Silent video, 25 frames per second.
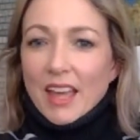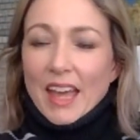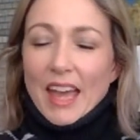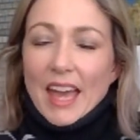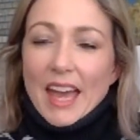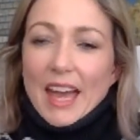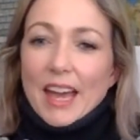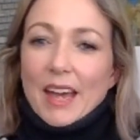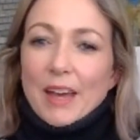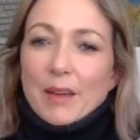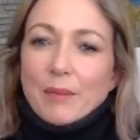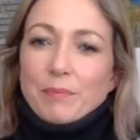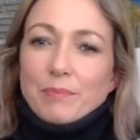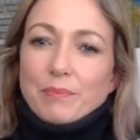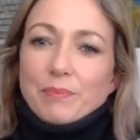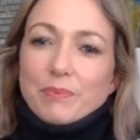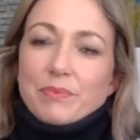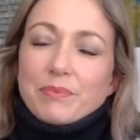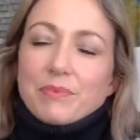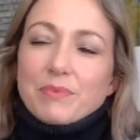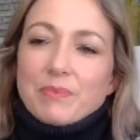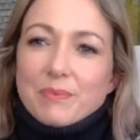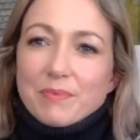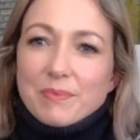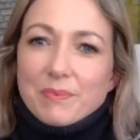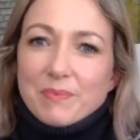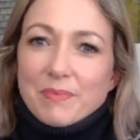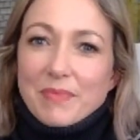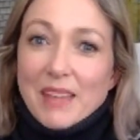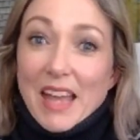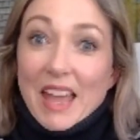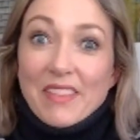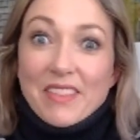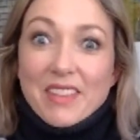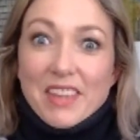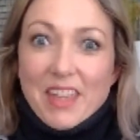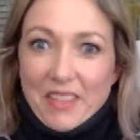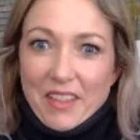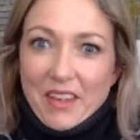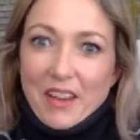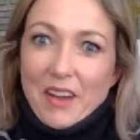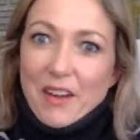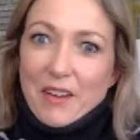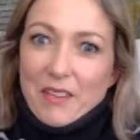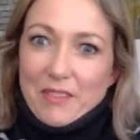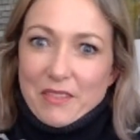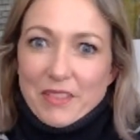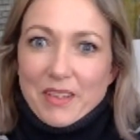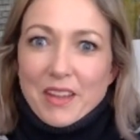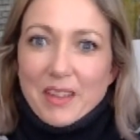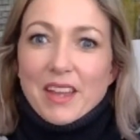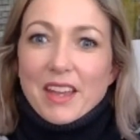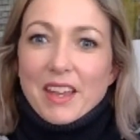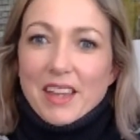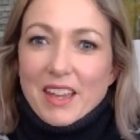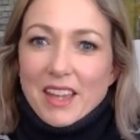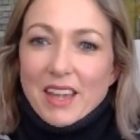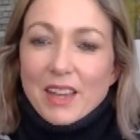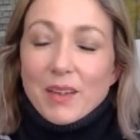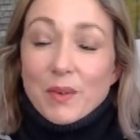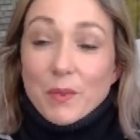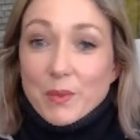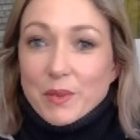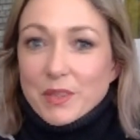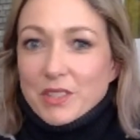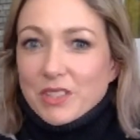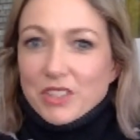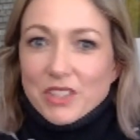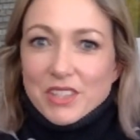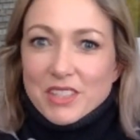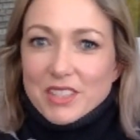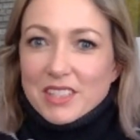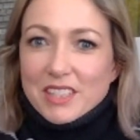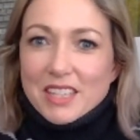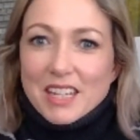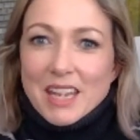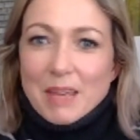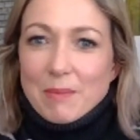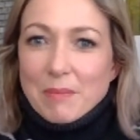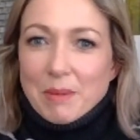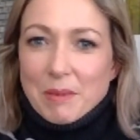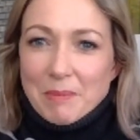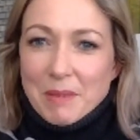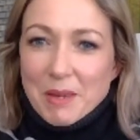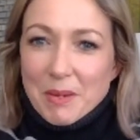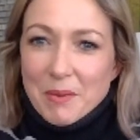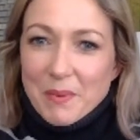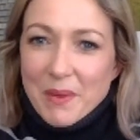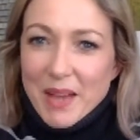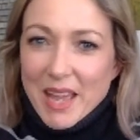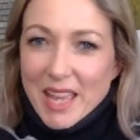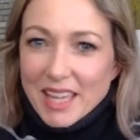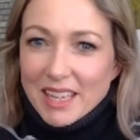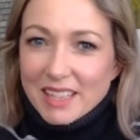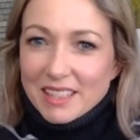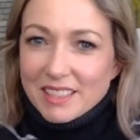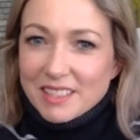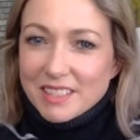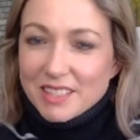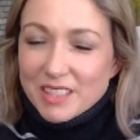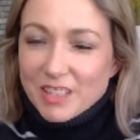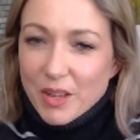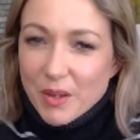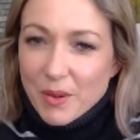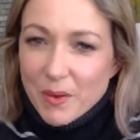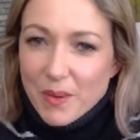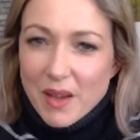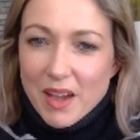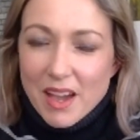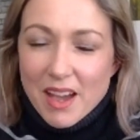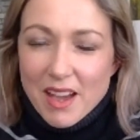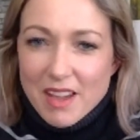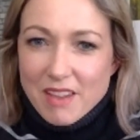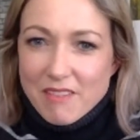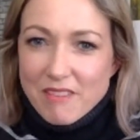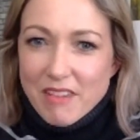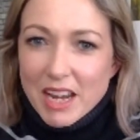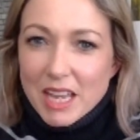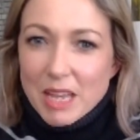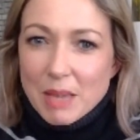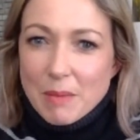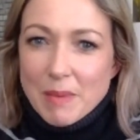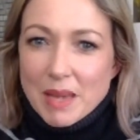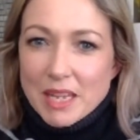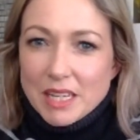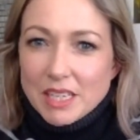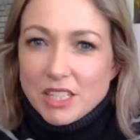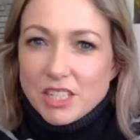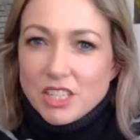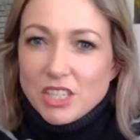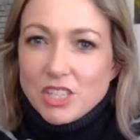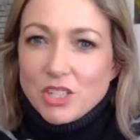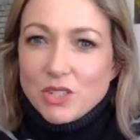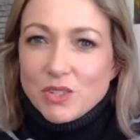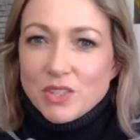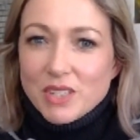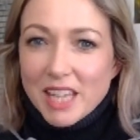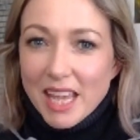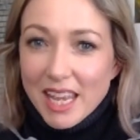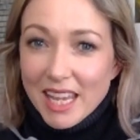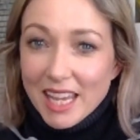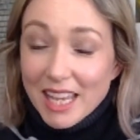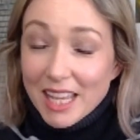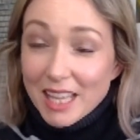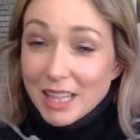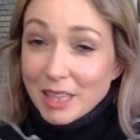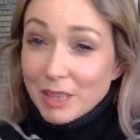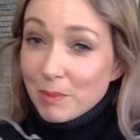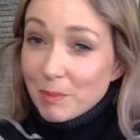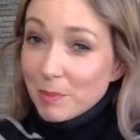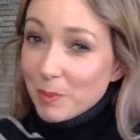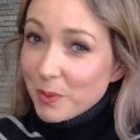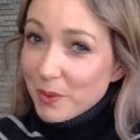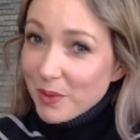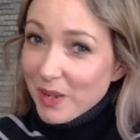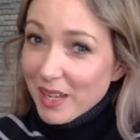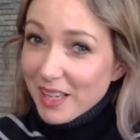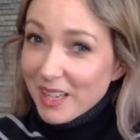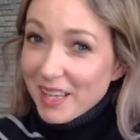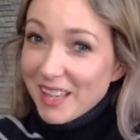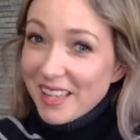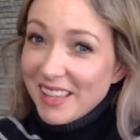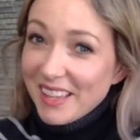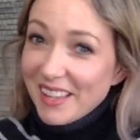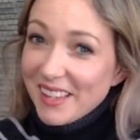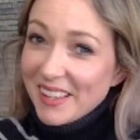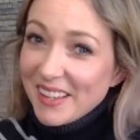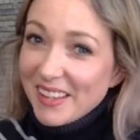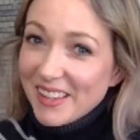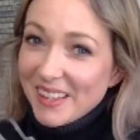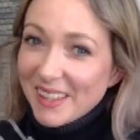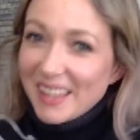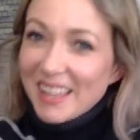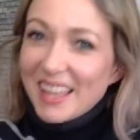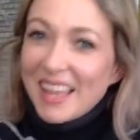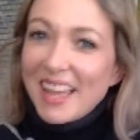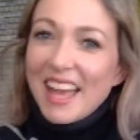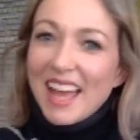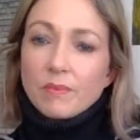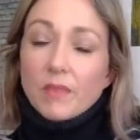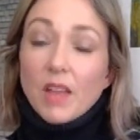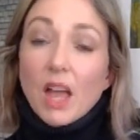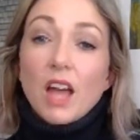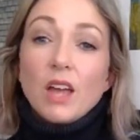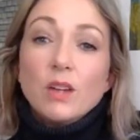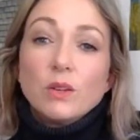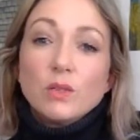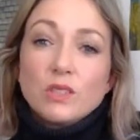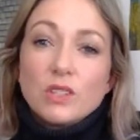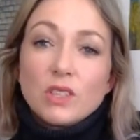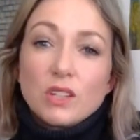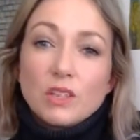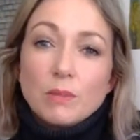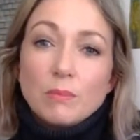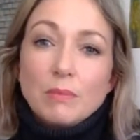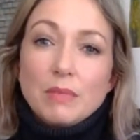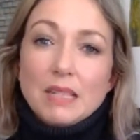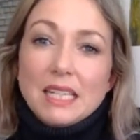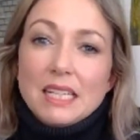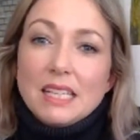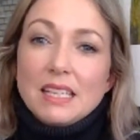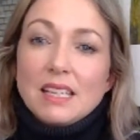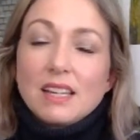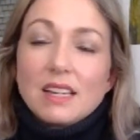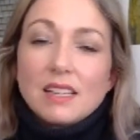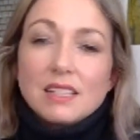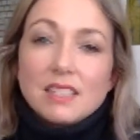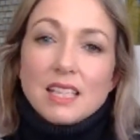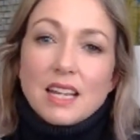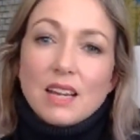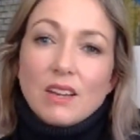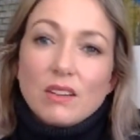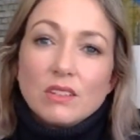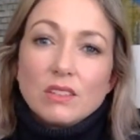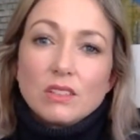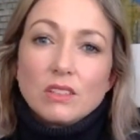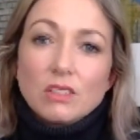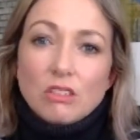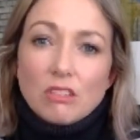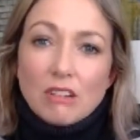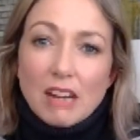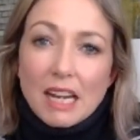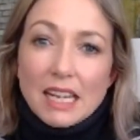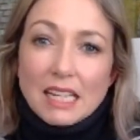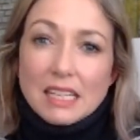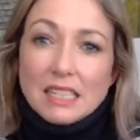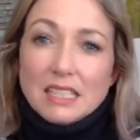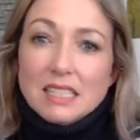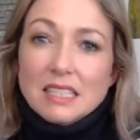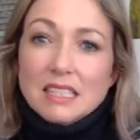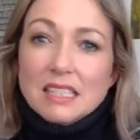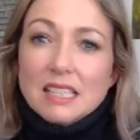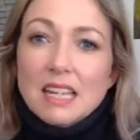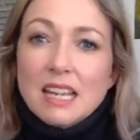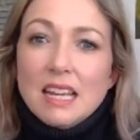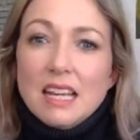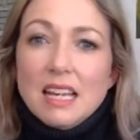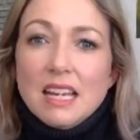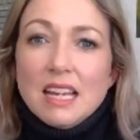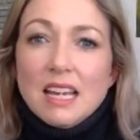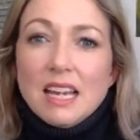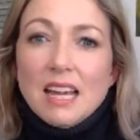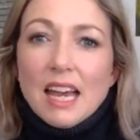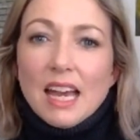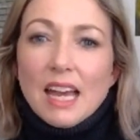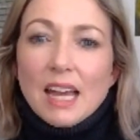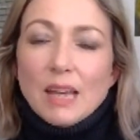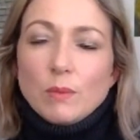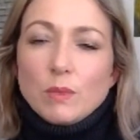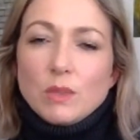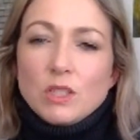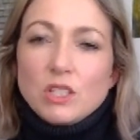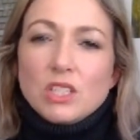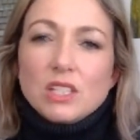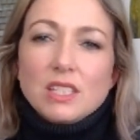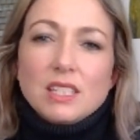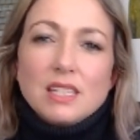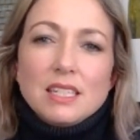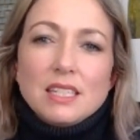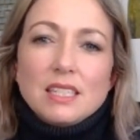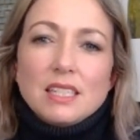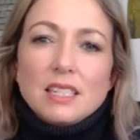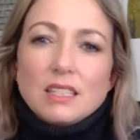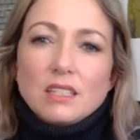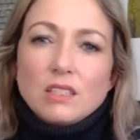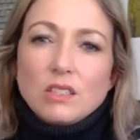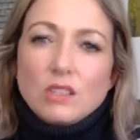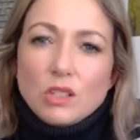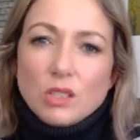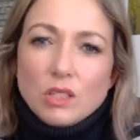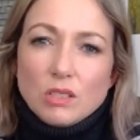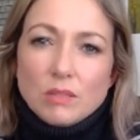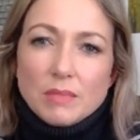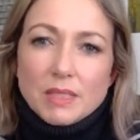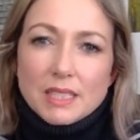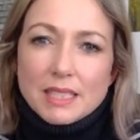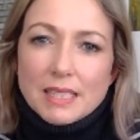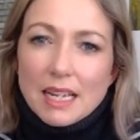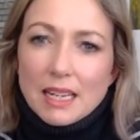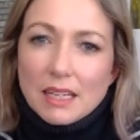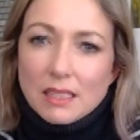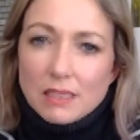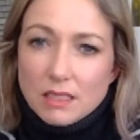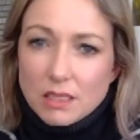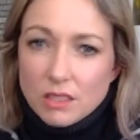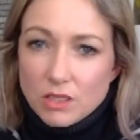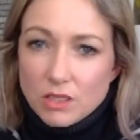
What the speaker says: And the other half was just keeping me awake, so I recommend you take it in the morning. I also completely cut out grains and was just eating soups, salads and